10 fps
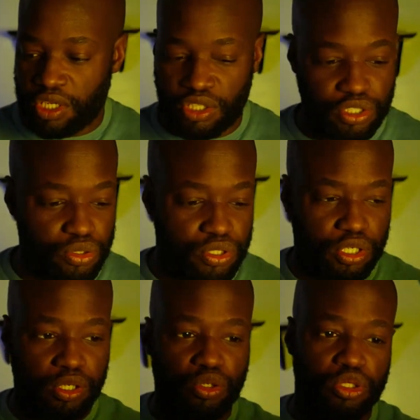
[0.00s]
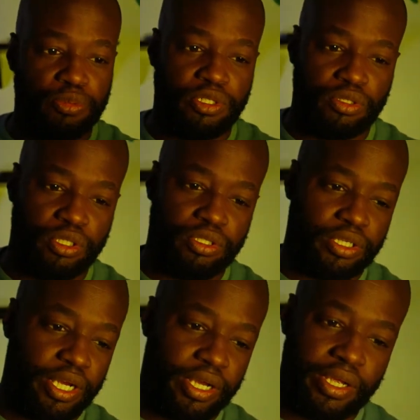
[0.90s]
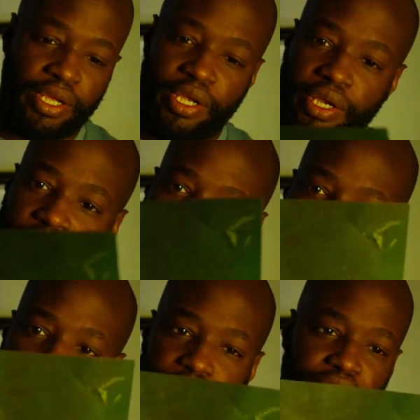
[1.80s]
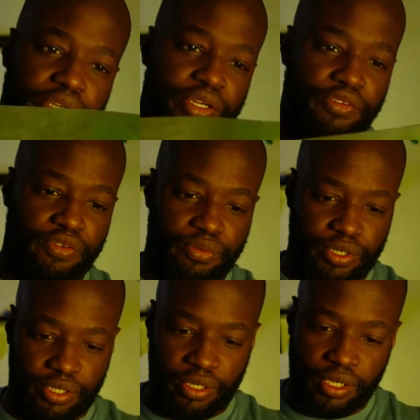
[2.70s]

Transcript: that you use a clothespin on. You got green if you wanna